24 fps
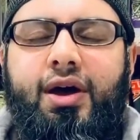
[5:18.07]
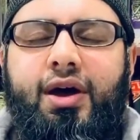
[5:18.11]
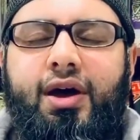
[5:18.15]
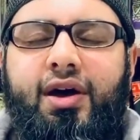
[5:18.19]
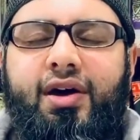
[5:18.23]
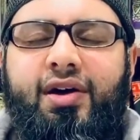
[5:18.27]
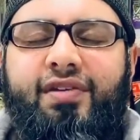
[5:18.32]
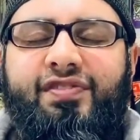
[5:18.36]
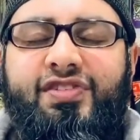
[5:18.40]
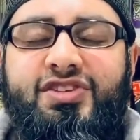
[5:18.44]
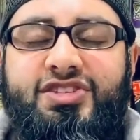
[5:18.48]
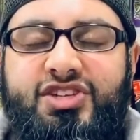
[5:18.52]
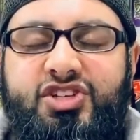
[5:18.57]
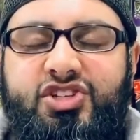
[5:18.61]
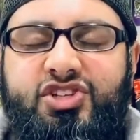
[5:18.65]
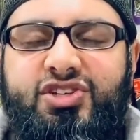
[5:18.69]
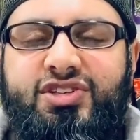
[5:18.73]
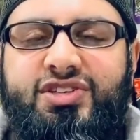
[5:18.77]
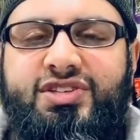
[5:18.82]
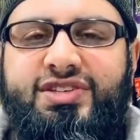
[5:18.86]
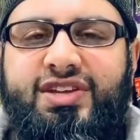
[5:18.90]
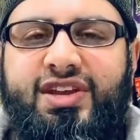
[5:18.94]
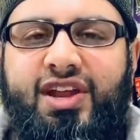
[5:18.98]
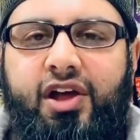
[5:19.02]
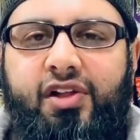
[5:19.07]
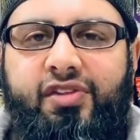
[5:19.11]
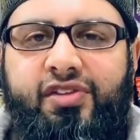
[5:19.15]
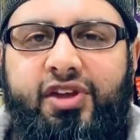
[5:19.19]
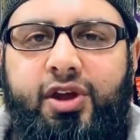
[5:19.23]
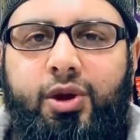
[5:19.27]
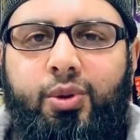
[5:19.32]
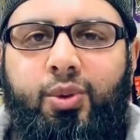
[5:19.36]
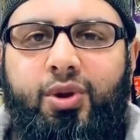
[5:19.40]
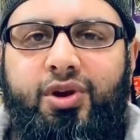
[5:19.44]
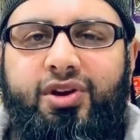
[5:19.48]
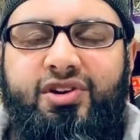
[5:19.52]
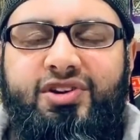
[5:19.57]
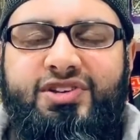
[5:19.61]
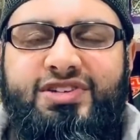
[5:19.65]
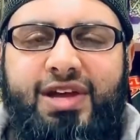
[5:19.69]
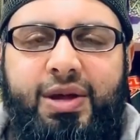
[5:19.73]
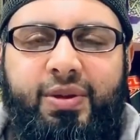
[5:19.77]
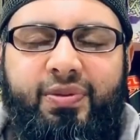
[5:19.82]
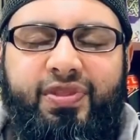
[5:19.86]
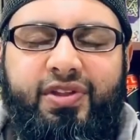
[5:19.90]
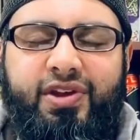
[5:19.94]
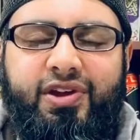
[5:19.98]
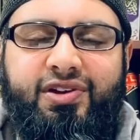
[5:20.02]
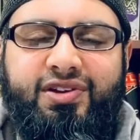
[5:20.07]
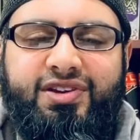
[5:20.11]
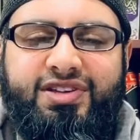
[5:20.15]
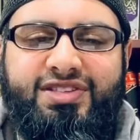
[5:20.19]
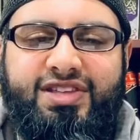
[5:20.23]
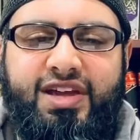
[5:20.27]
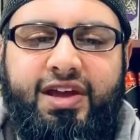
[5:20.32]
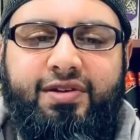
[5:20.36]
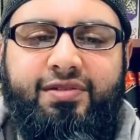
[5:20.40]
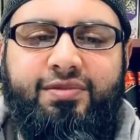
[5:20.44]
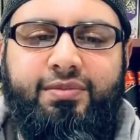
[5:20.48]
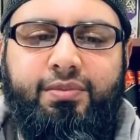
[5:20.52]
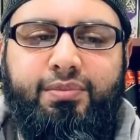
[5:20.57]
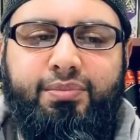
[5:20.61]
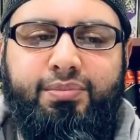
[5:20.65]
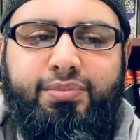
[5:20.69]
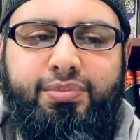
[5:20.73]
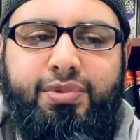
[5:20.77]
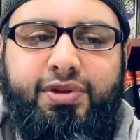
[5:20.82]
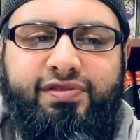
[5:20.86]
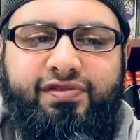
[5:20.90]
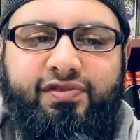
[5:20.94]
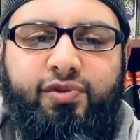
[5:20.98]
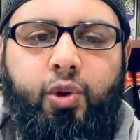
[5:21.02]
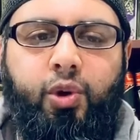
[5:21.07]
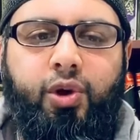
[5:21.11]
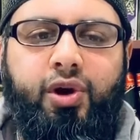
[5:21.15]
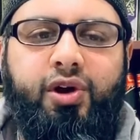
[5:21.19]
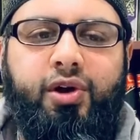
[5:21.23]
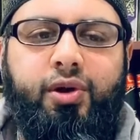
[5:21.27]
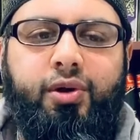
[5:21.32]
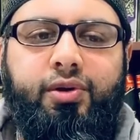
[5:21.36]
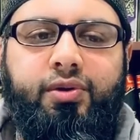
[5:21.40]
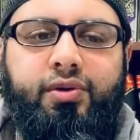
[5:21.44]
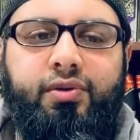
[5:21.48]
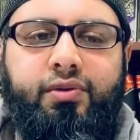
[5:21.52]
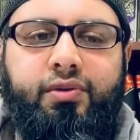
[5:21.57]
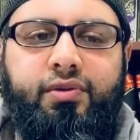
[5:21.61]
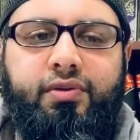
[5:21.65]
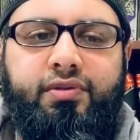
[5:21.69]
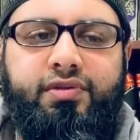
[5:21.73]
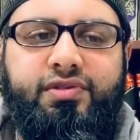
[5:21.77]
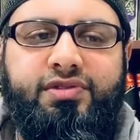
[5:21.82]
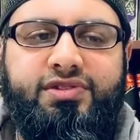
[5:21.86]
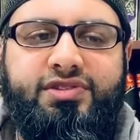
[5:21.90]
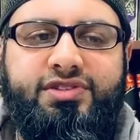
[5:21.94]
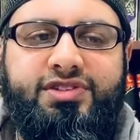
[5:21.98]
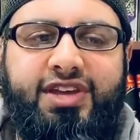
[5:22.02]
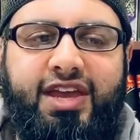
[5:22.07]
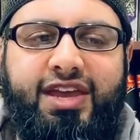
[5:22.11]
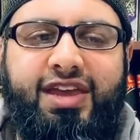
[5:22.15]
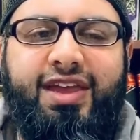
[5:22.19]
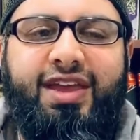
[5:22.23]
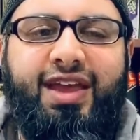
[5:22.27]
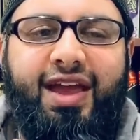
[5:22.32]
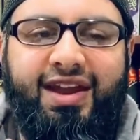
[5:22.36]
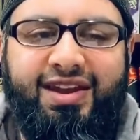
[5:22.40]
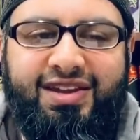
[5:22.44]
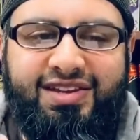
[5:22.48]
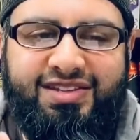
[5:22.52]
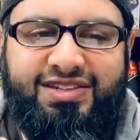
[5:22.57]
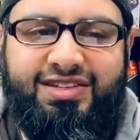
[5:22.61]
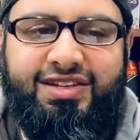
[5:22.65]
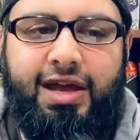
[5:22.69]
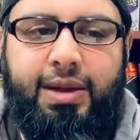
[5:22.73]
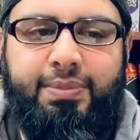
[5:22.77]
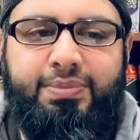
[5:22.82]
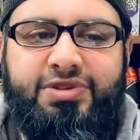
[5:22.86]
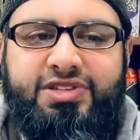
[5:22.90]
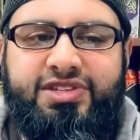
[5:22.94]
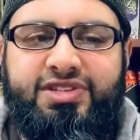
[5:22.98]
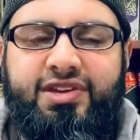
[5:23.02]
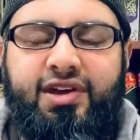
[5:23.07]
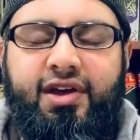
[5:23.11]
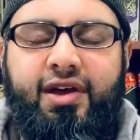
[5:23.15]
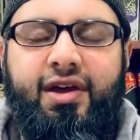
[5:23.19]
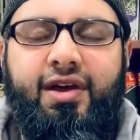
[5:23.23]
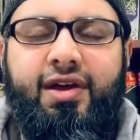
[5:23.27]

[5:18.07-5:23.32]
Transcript: physicians and healthcare workers out there, is that before taking any steps,